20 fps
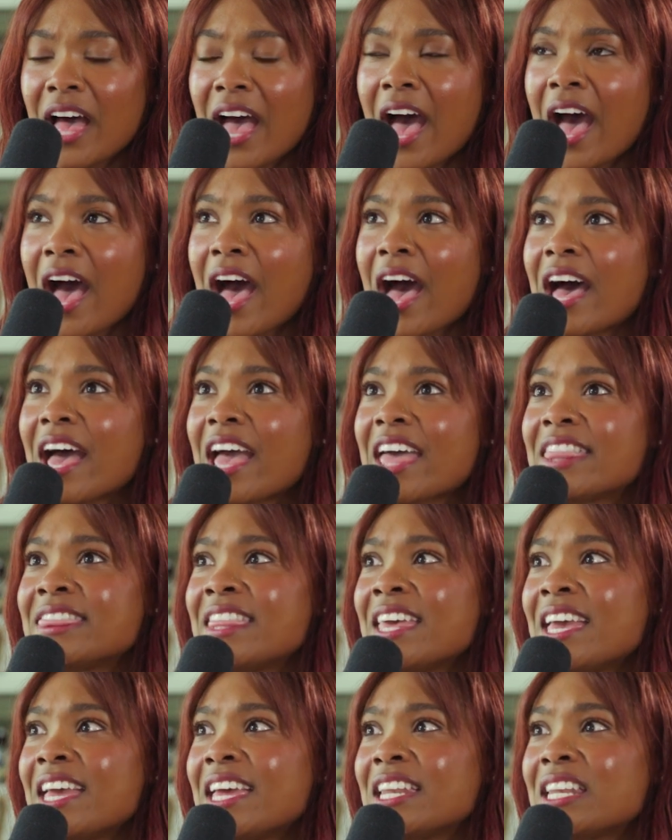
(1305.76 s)
And
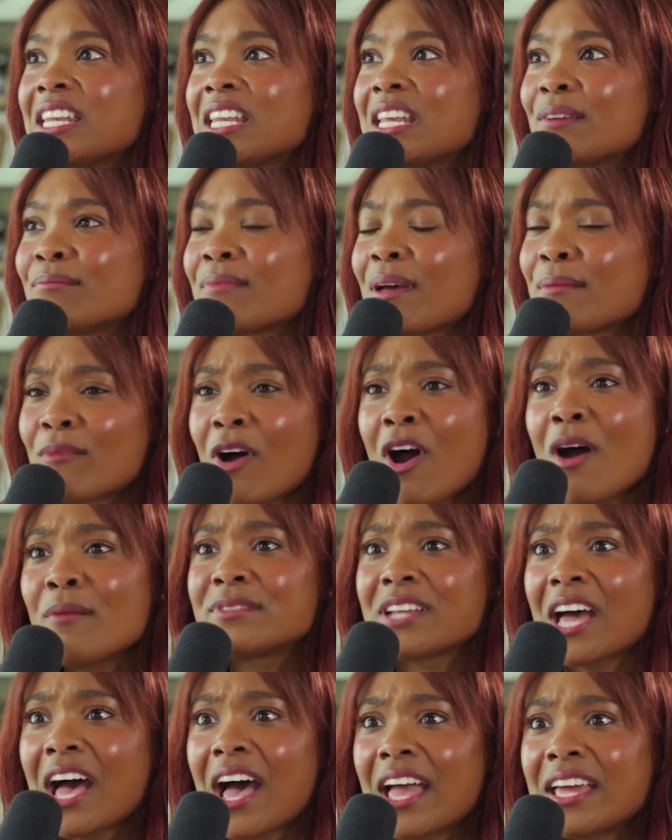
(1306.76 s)
then my mom
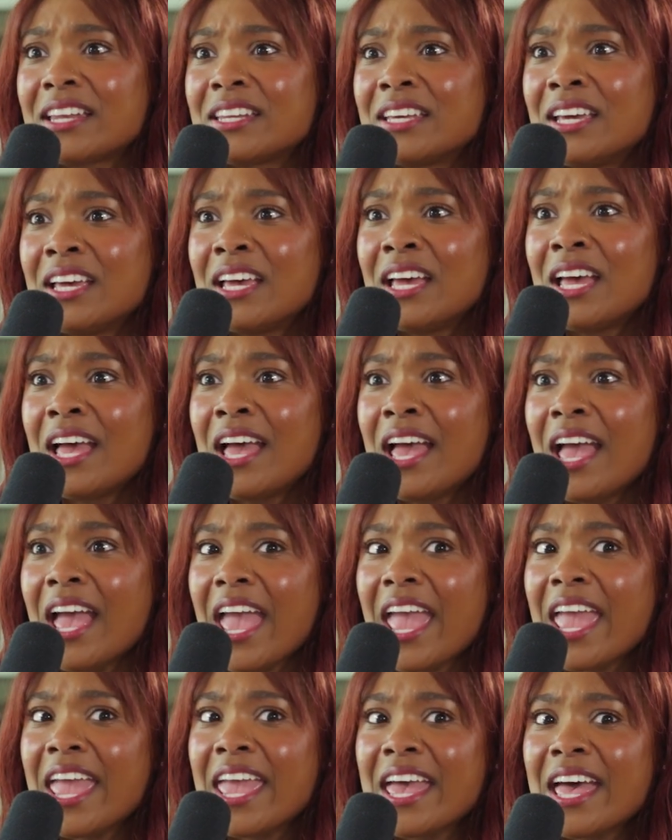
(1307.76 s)
died,
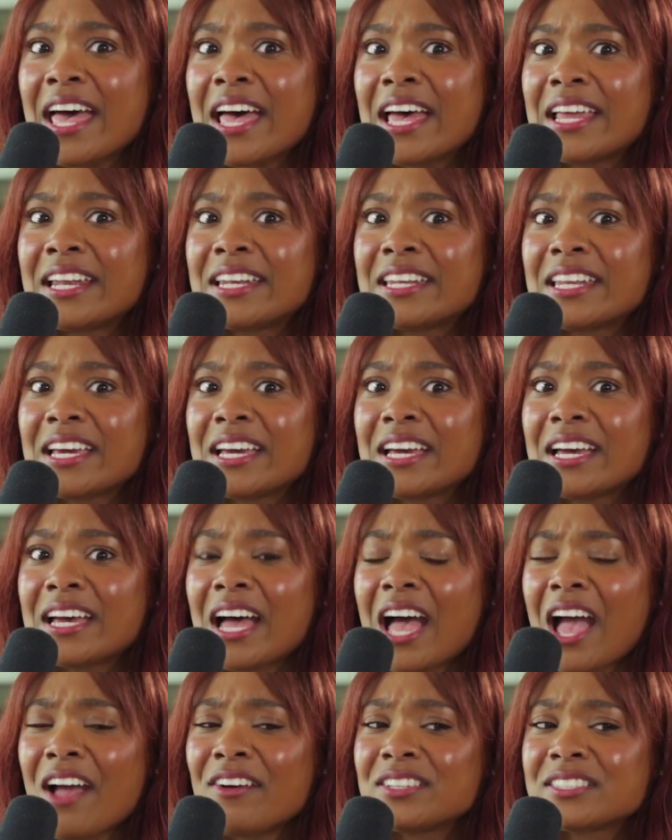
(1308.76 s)
and
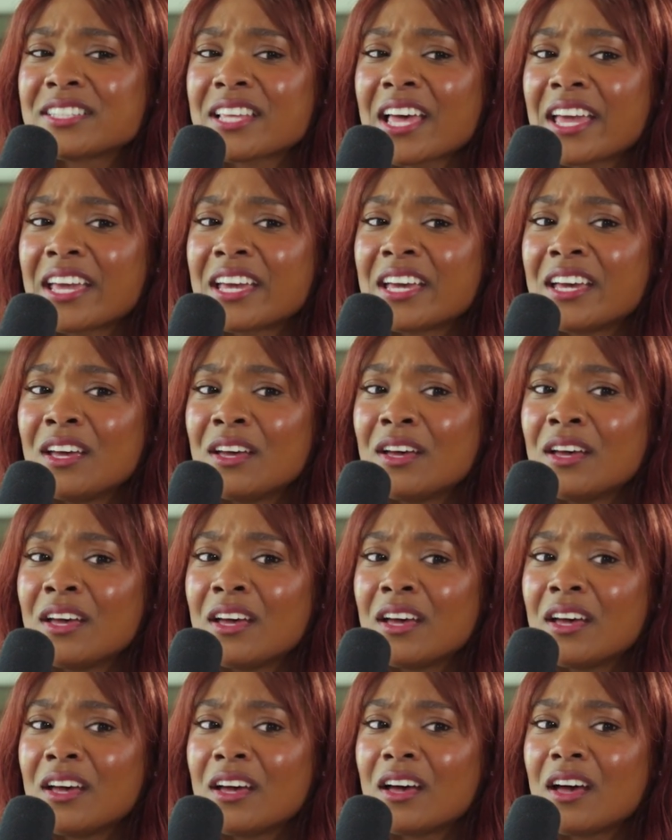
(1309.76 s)
I was like,
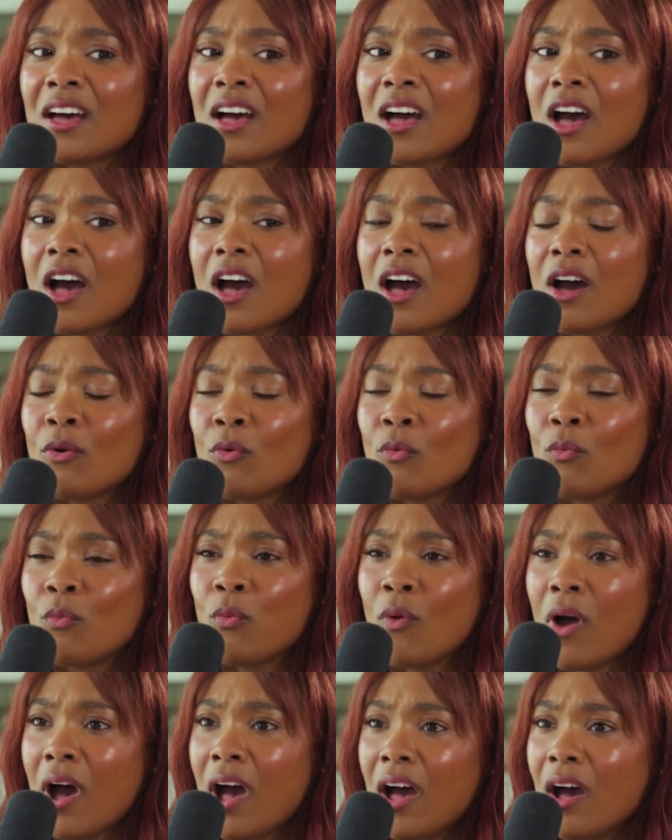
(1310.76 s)

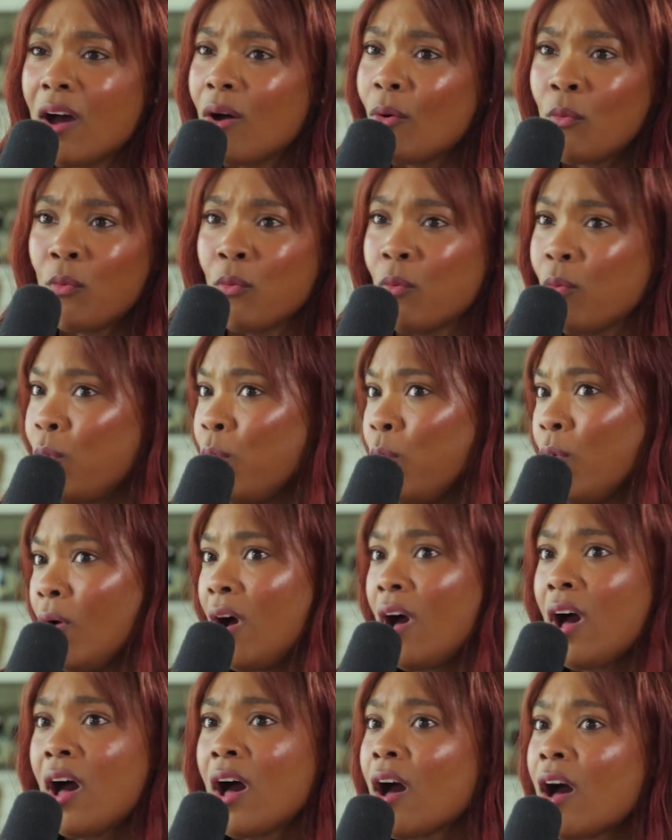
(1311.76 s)
what,
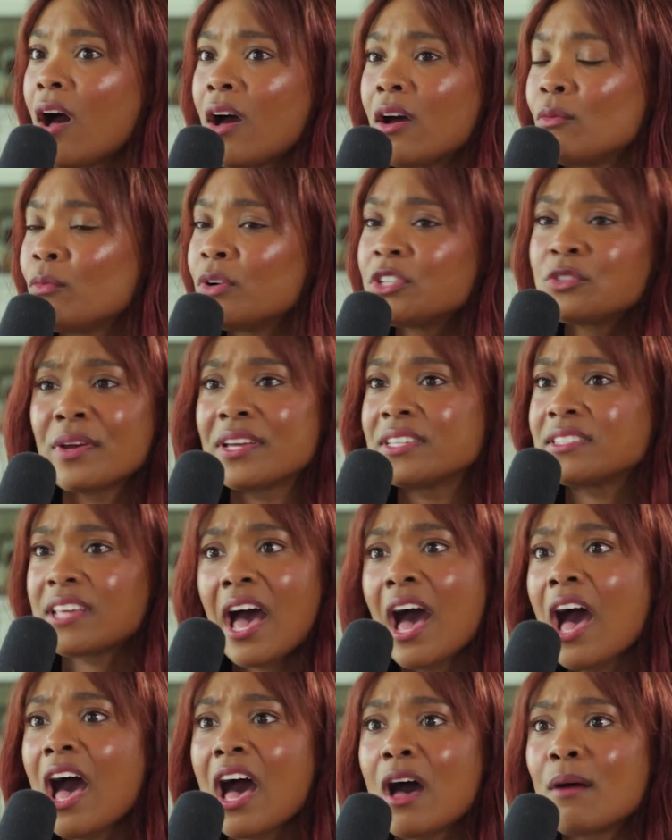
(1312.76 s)
which way is
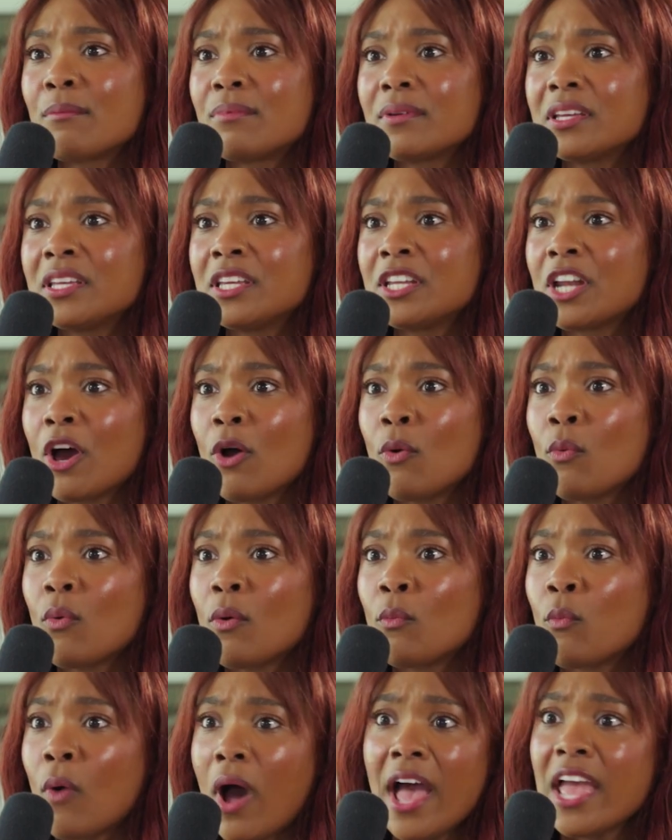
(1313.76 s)
up? You know,
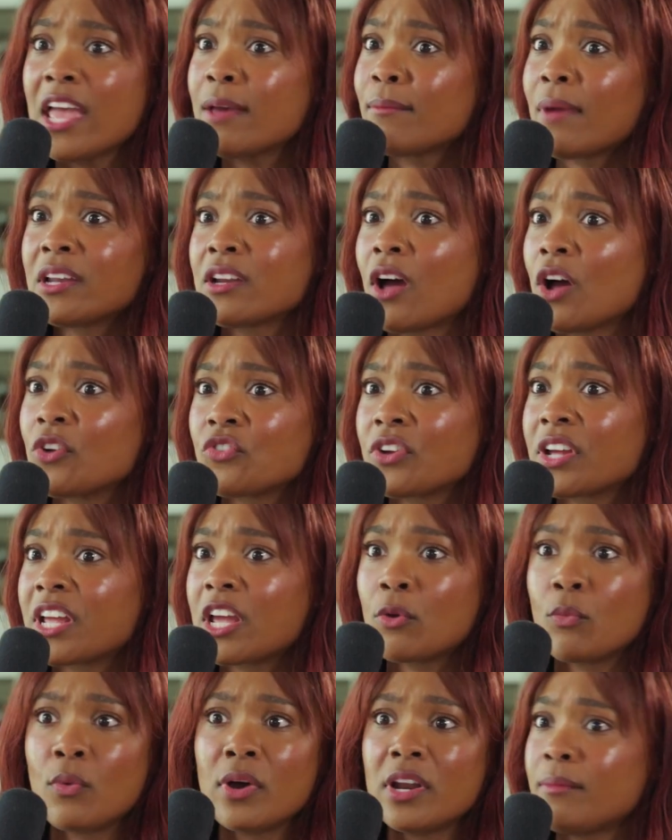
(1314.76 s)
why am I not
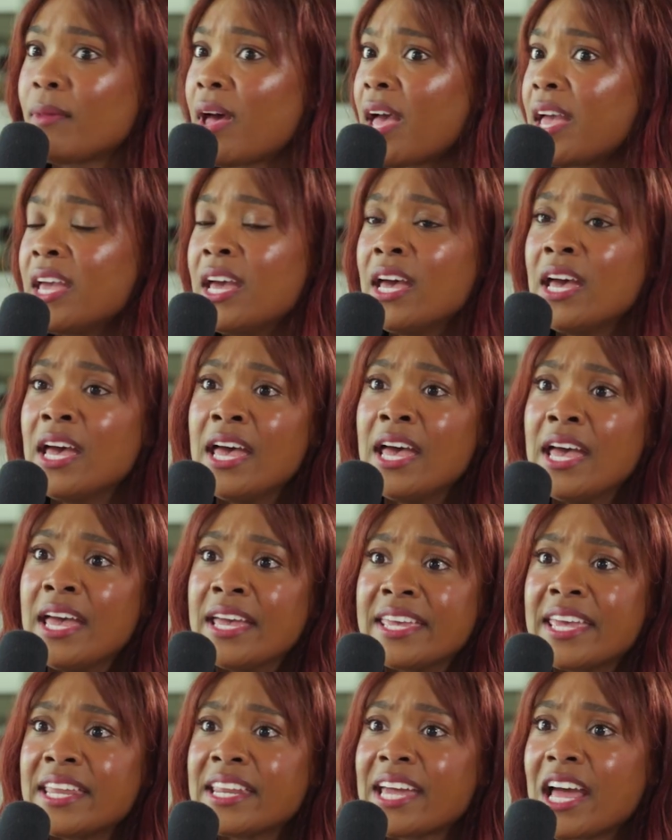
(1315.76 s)
drinking? What am I
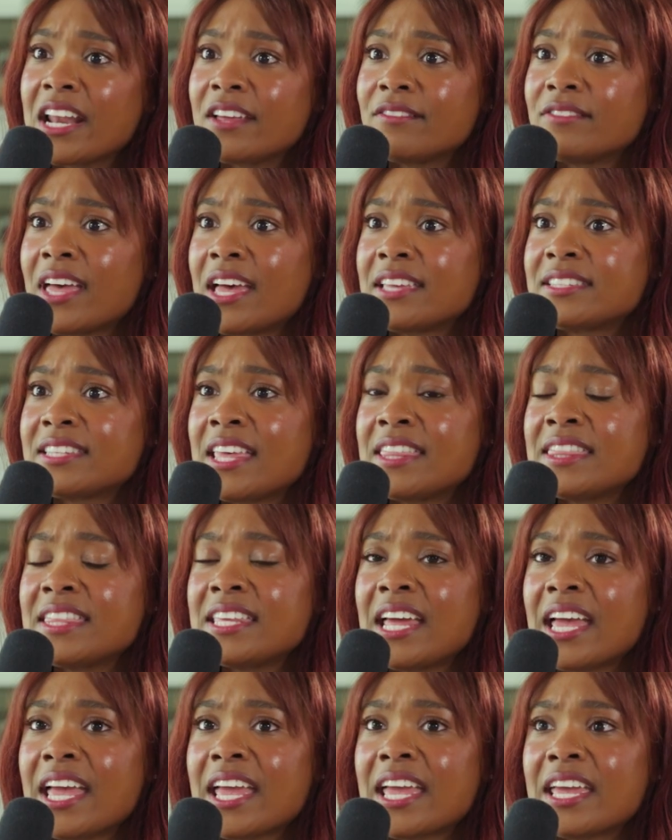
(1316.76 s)
getting out of this? And then
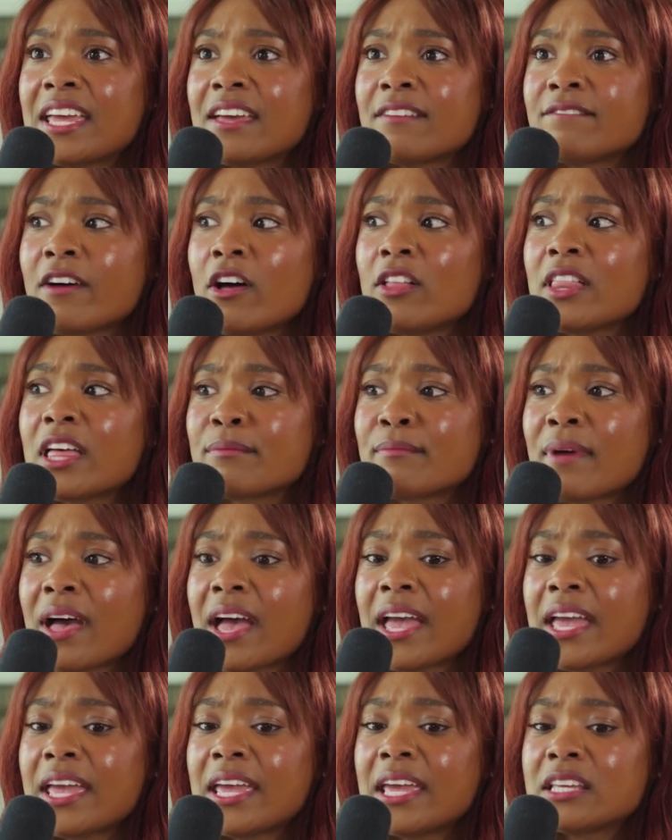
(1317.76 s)
I felt like
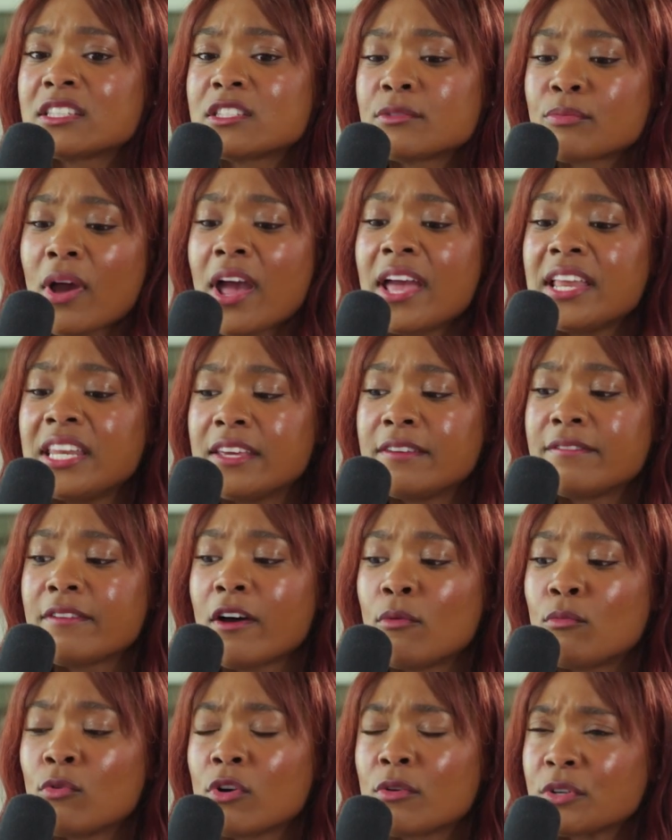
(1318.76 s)
my sobriety
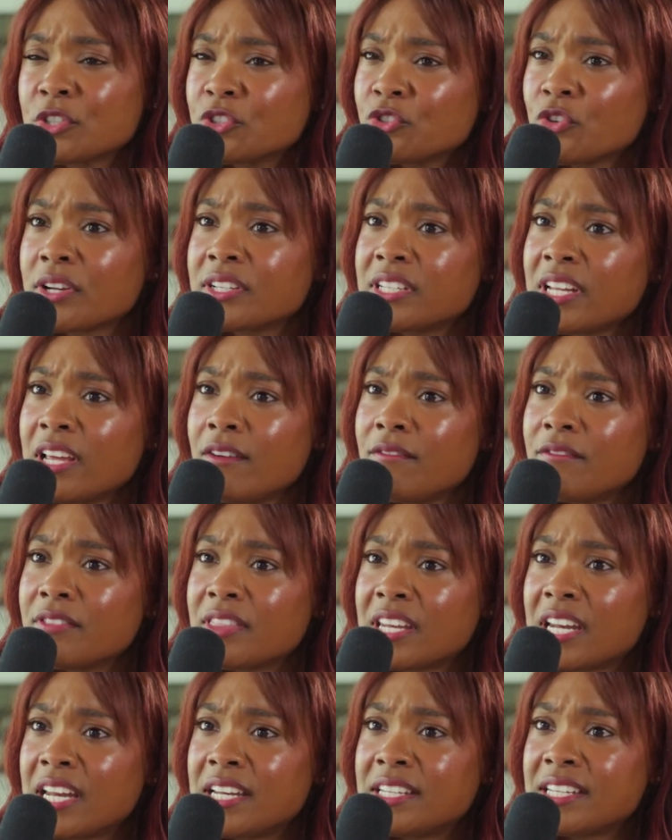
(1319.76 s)
felt more restrictive
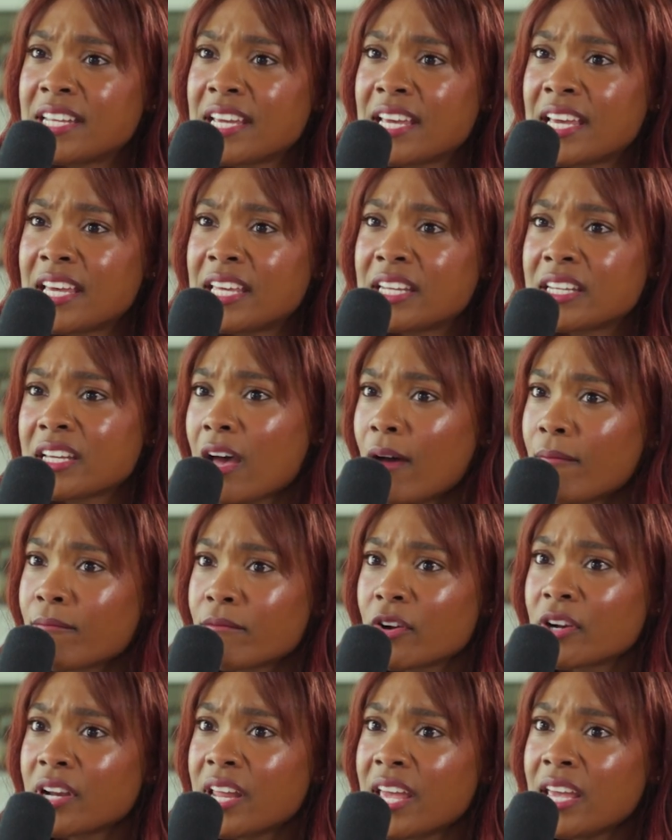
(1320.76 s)
than it did
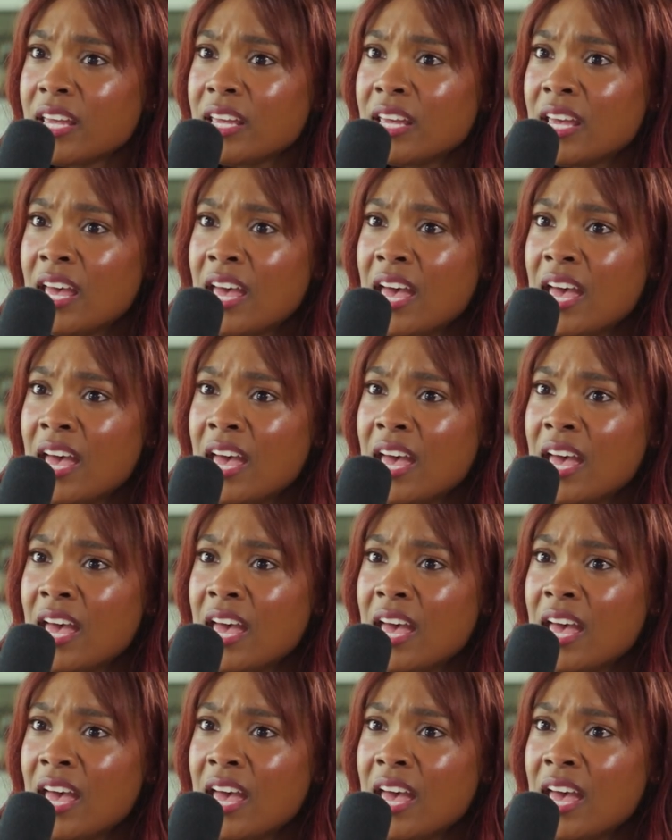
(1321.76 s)
comforting.